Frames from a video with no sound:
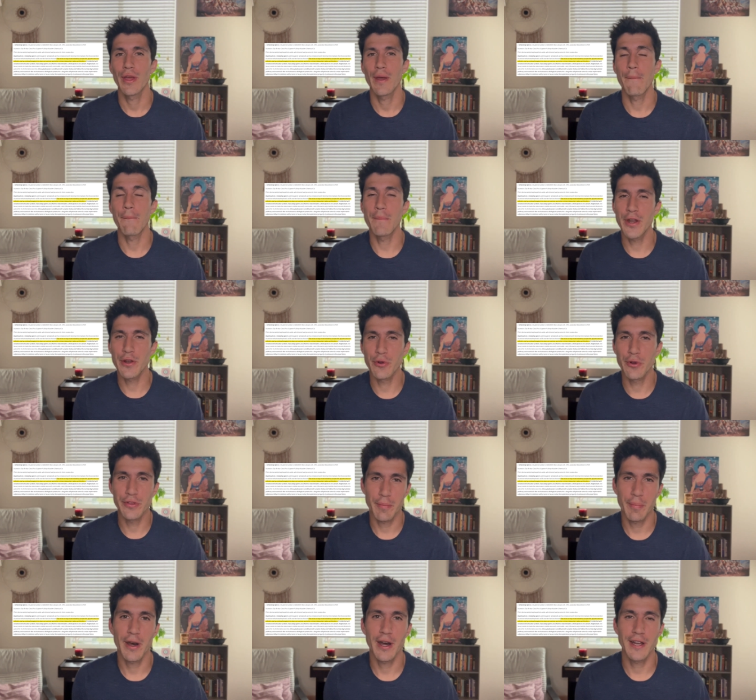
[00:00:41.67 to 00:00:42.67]
mineral
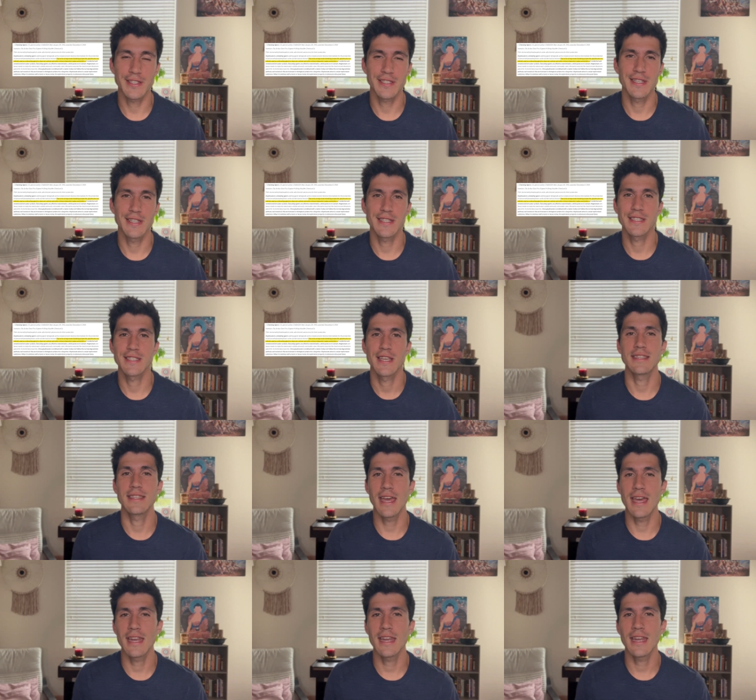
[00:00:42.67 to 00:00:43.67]
deposits.
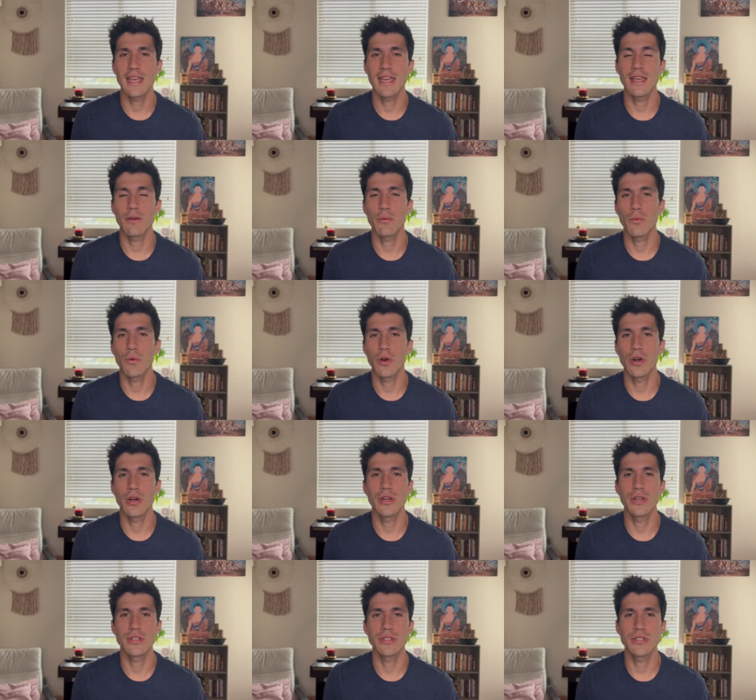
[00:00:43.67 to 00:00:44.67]
Then it
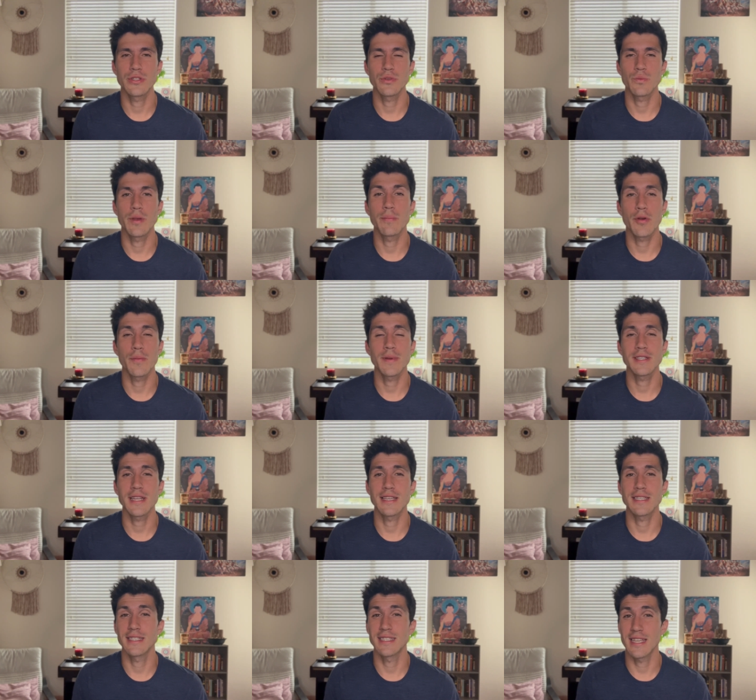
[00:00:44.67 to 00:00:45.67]
was repurposed
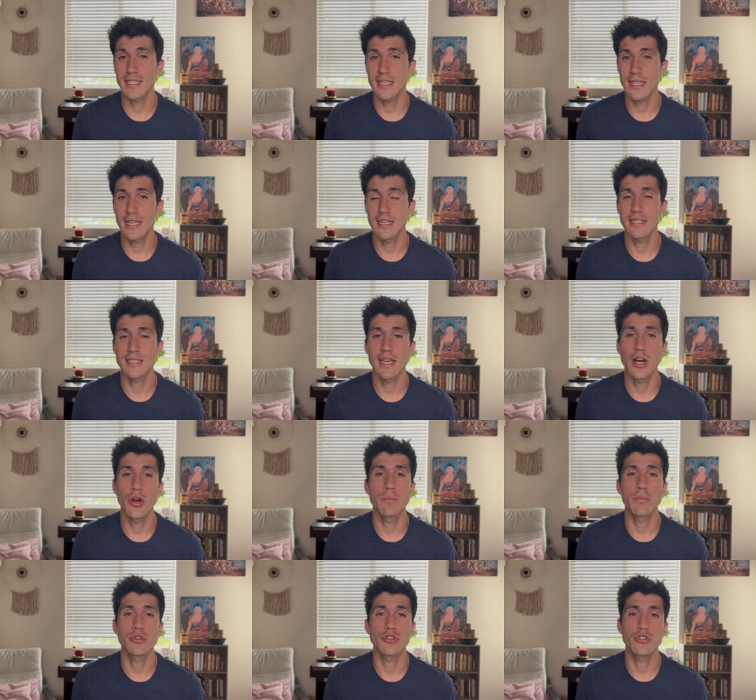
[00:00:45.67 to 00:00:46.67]
as a desiccant to
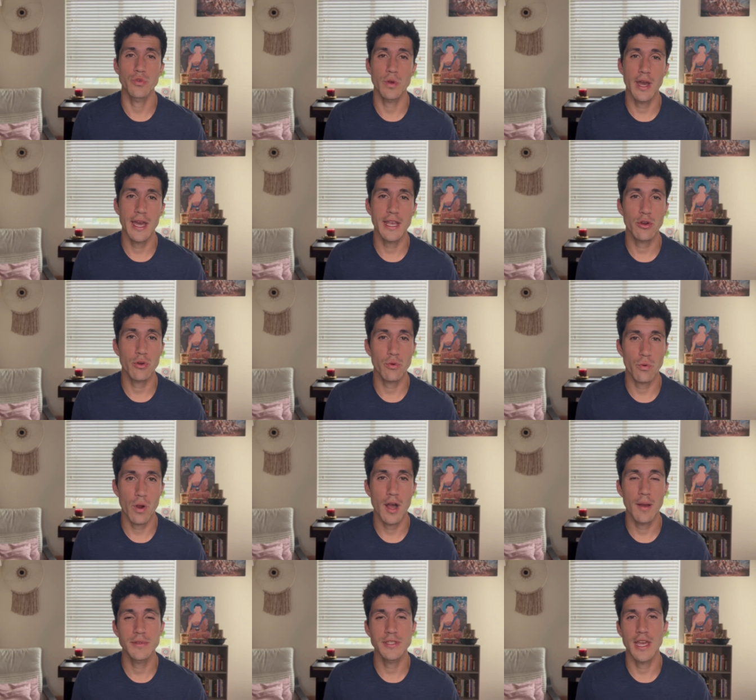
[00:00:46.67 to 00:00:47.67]
help dry
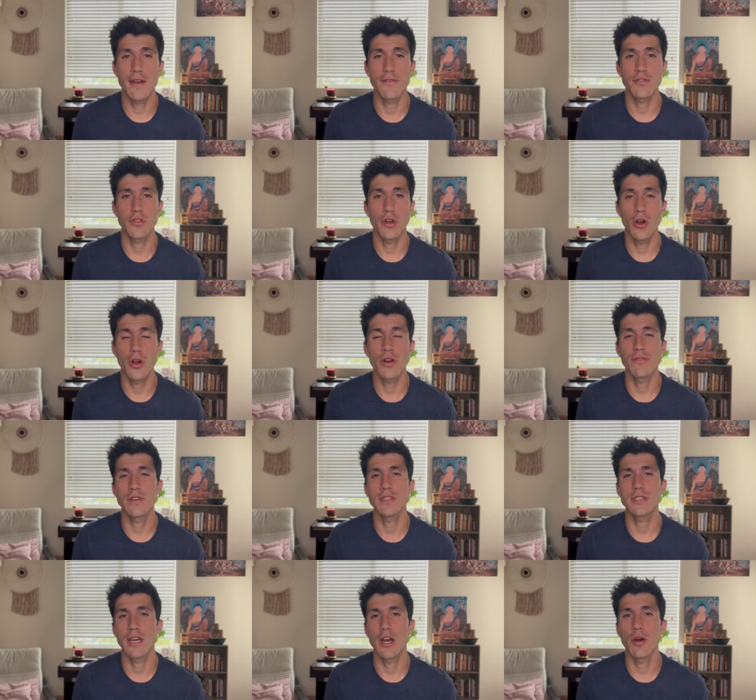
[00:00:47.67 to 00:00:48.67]
crops after the
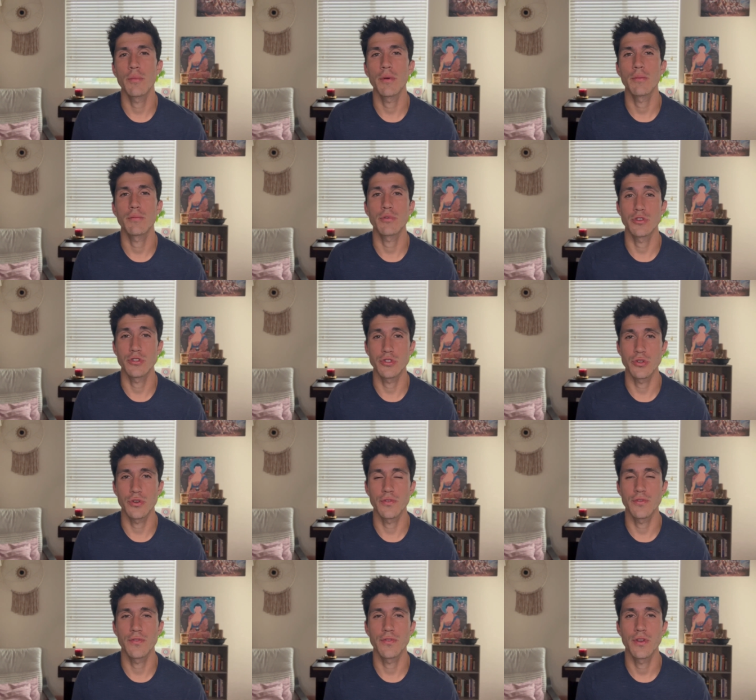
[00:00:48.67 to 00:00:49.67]
harvest to help
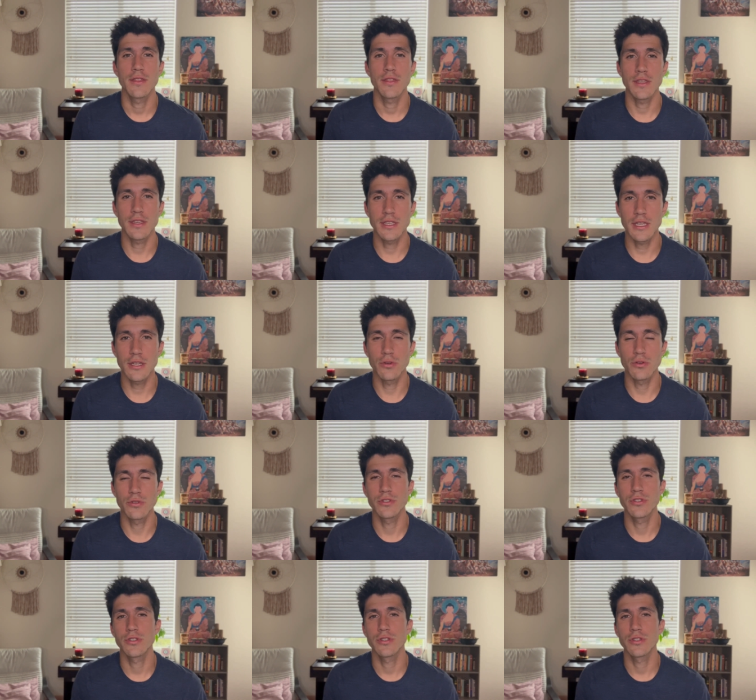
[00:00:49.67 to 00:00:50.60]
preserve the yield.